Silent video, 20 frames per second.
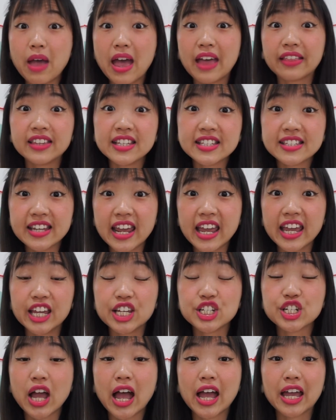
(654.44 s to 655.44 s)
at this
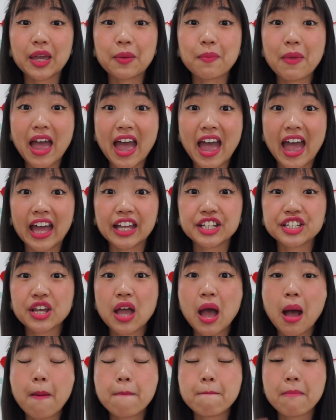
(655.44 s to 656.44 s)
stage, I am at
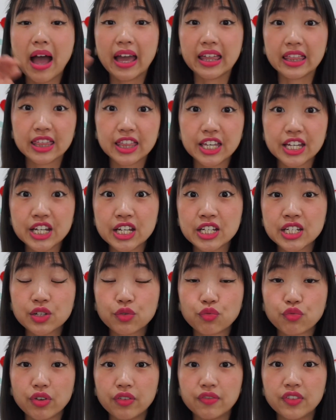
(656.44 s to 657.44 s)
my 3rd
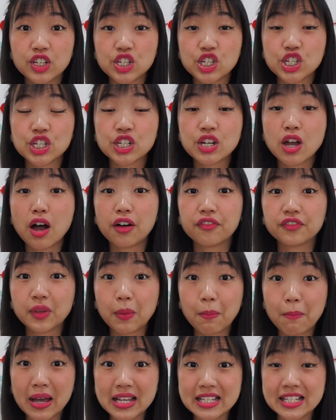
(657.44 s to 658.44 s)
revision of the
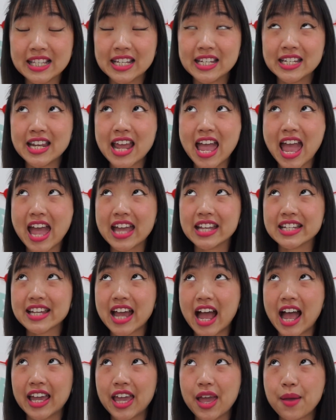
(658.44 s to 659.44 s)
muslin, and
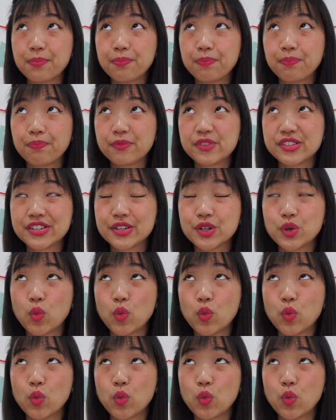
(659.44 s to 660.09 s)
I am still